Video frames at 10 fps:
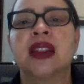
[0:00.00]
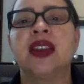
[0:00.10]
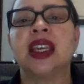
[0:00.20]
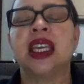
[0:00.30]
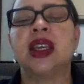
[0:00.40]

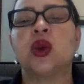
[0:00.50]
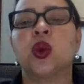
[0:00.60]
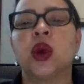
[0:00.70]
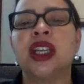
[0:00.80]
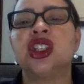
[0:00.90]
The
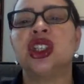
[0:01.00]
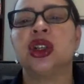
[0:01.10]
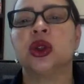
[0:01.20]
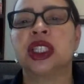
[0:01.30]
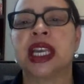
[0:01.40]

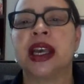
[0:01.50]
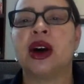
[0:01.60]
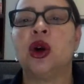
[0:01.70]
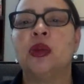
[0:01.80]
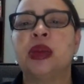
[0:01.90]
ratio
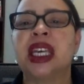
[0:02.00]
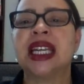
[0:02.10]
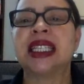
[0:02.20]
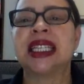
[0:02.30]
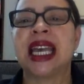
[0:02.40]
scale,
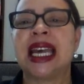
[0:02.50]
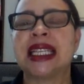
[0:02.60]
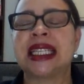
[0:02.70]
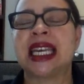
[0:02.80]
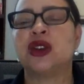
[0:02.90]
because it
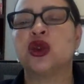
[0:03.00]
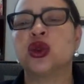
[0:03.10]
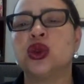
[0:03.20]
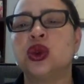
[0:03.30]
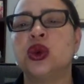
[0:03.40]
has a
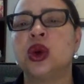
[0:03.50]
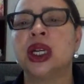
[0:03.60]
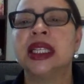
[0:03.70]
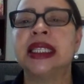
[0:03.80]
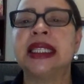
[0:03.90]
true
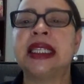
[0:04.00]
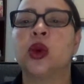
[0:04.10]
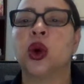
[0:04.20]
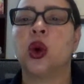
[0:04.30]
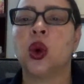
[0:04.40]

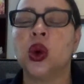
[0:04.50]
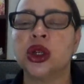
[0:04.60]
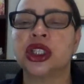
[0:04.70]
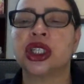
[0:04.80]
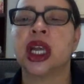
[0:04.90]
0
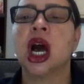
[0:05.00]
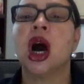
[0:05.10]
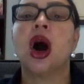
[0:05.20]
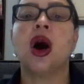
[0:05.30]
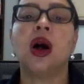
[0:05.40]
origin,
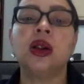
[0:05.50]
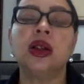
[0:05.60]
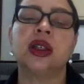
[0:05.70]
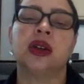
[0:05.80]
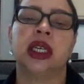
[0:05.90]

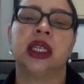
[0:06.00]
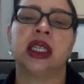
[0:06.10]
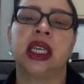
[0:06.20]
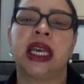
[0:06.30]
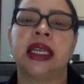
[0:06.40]
also
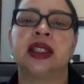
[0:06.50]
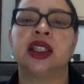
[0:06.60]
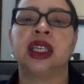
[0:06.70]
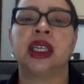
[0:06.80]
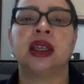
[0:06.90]
indicates
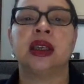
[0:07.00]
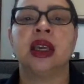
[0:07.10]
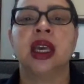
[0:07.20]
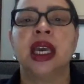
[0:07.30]
the